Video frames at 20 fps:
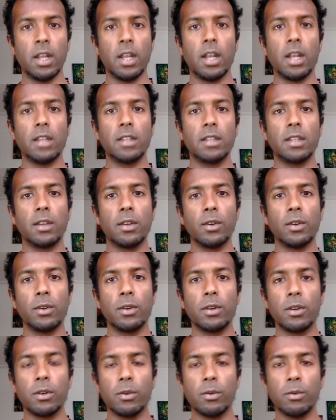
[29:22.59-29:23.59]
And so
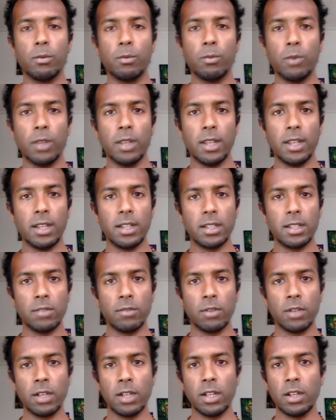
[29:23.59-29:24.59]
we need to
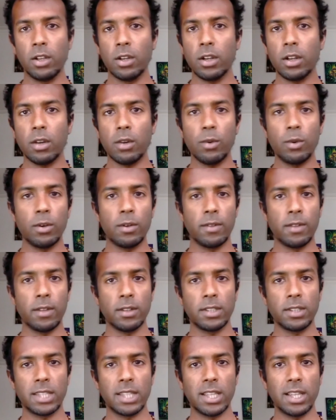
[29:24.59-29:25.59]
really look at all of
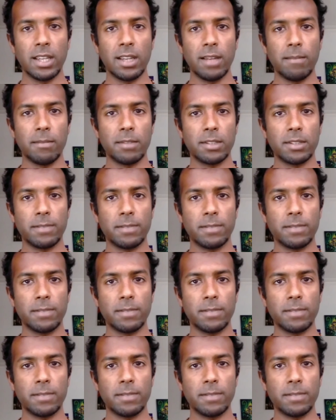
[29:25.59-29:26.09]
those themes